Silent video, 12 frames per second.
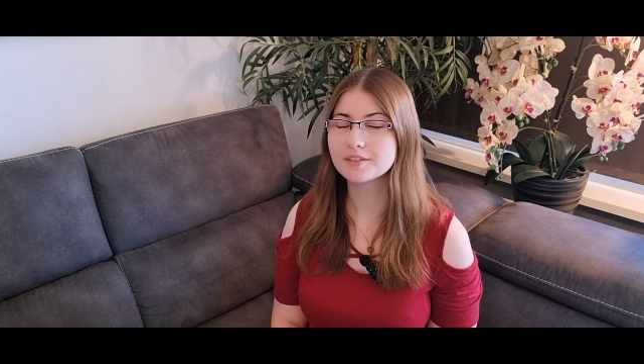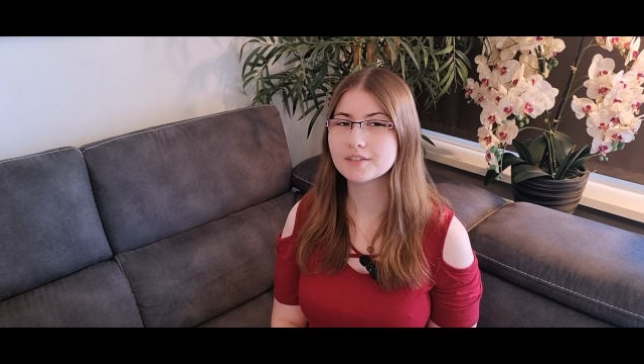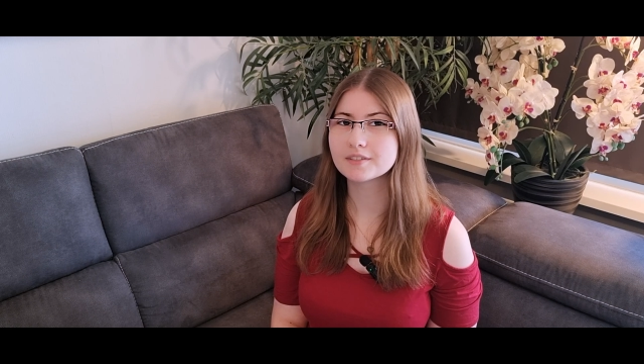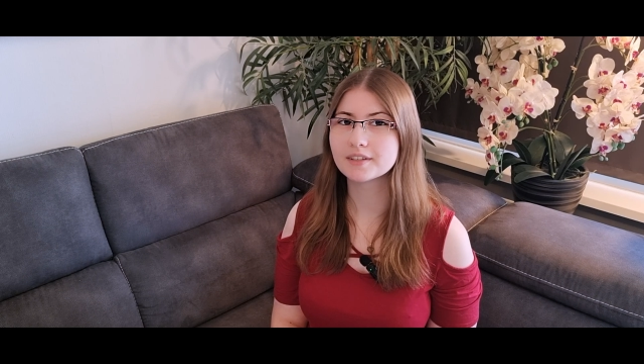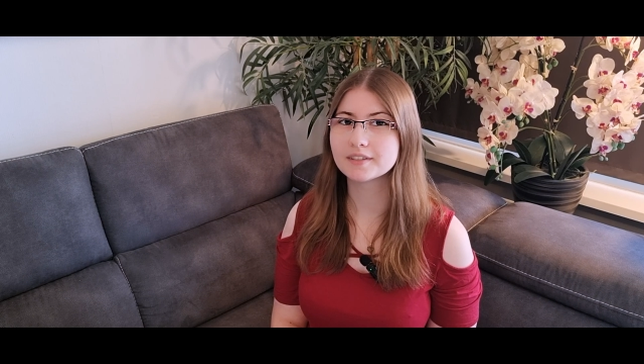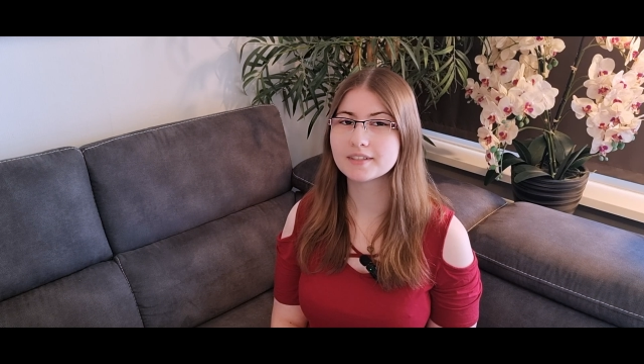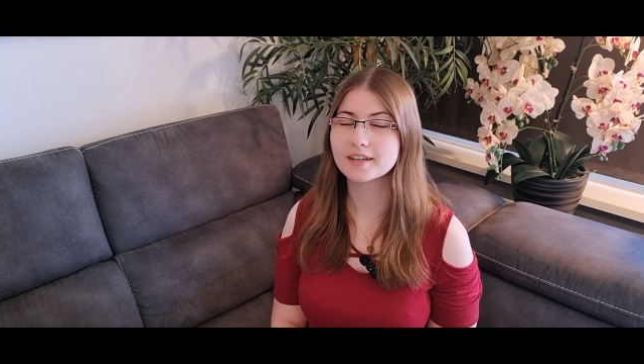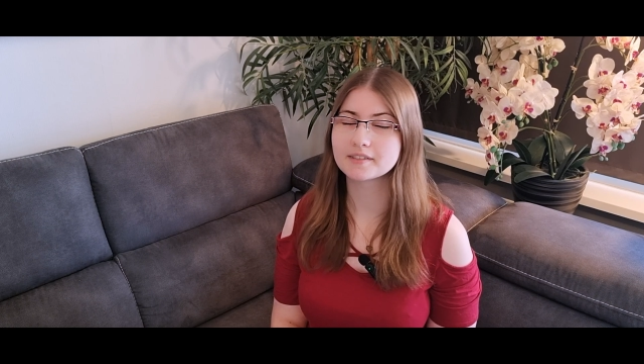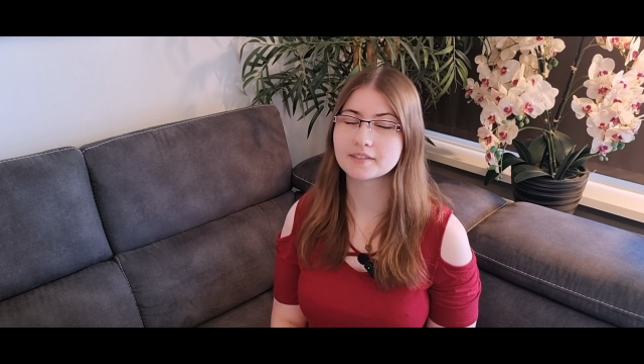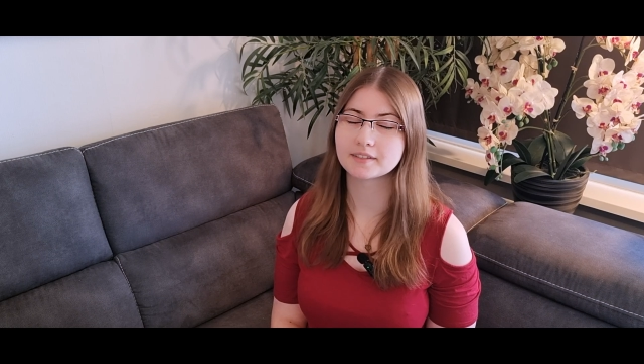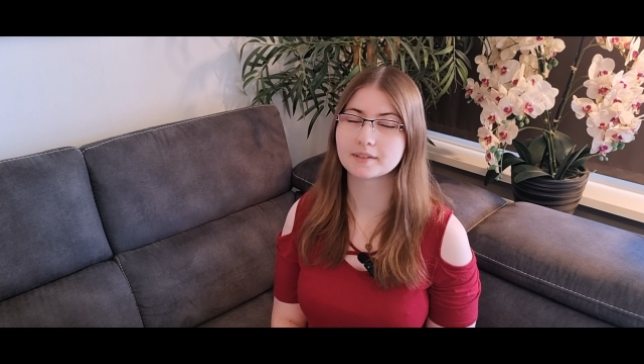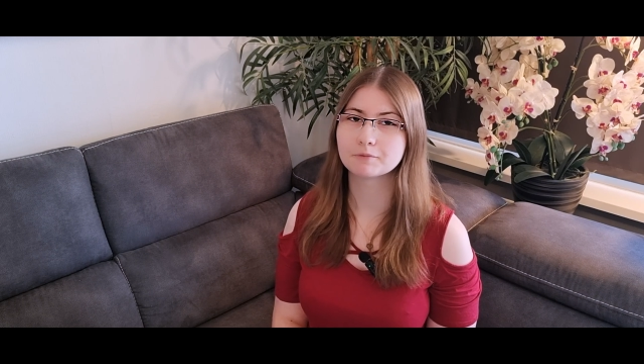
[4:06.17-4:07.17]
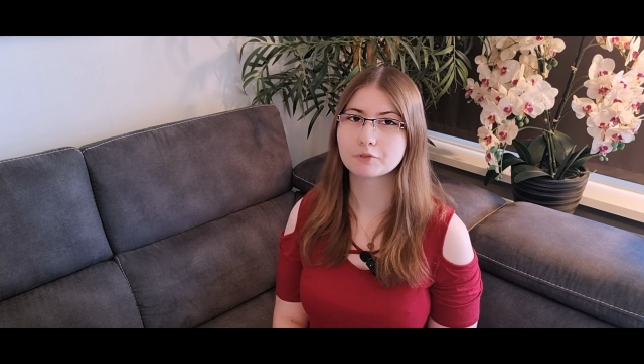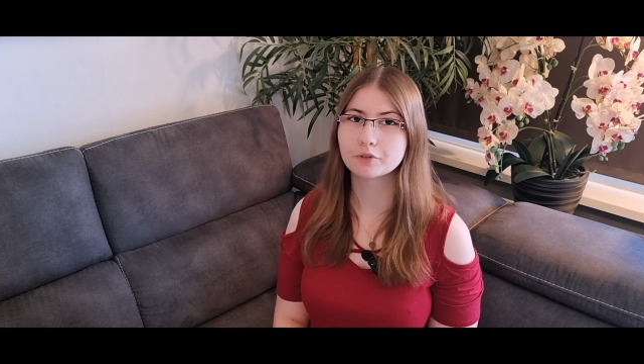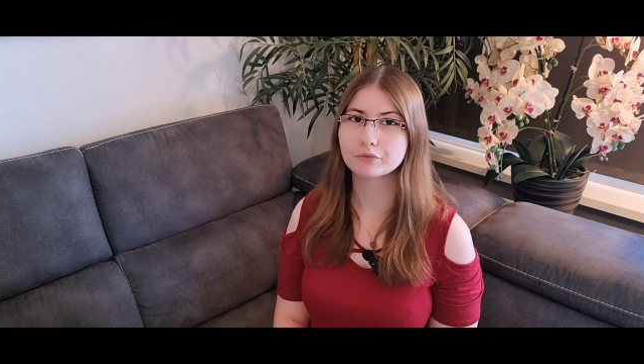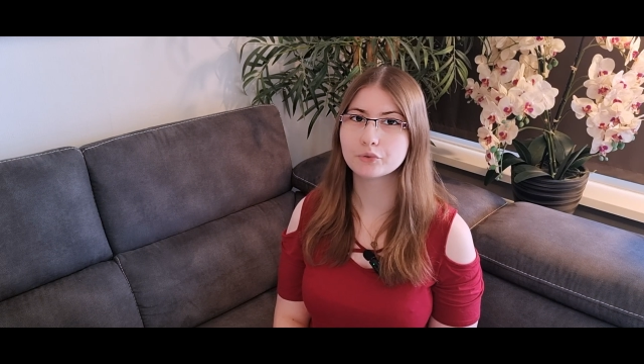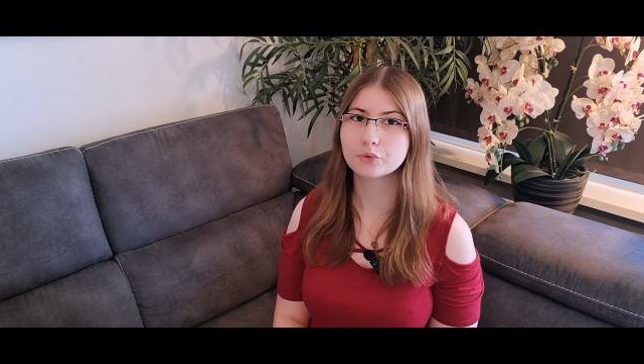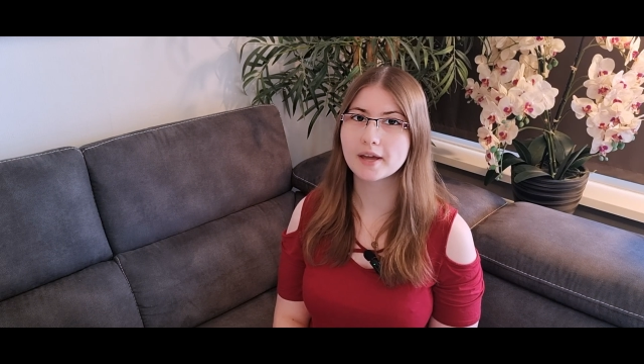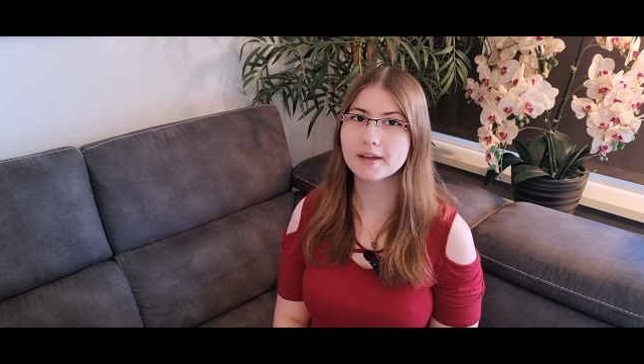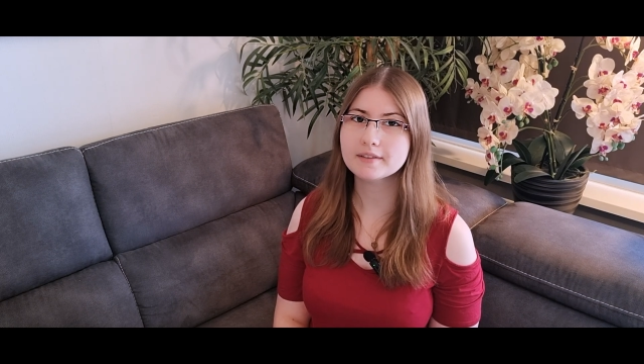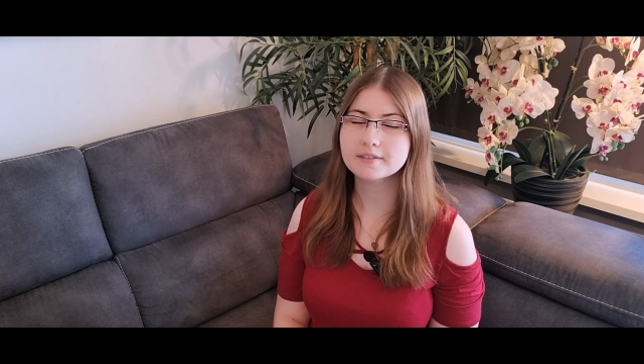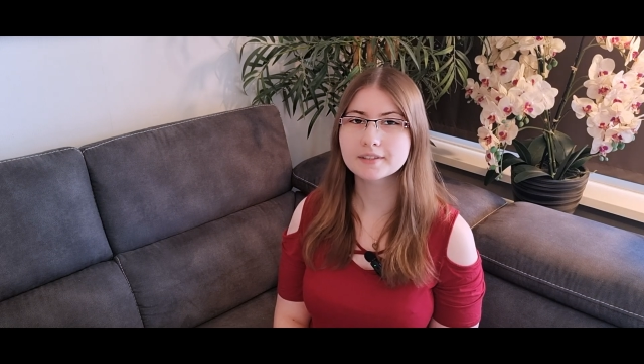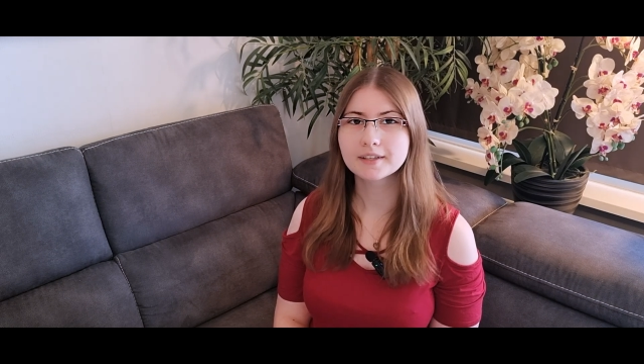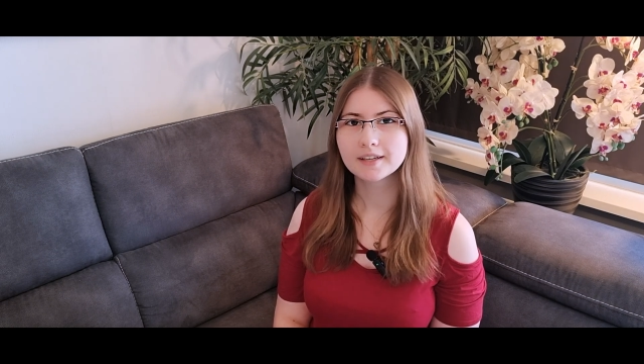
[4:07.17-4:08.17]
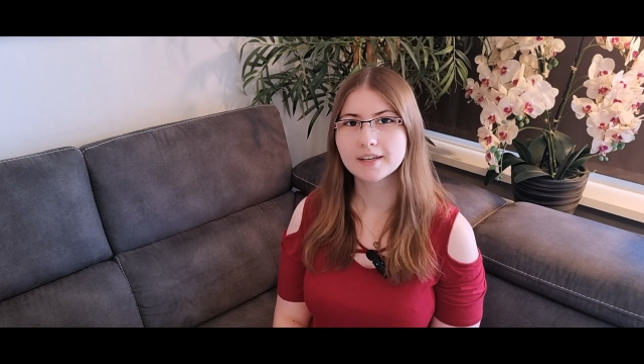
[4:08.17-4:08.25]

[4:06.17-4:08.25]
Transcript: these and testing them for a few days?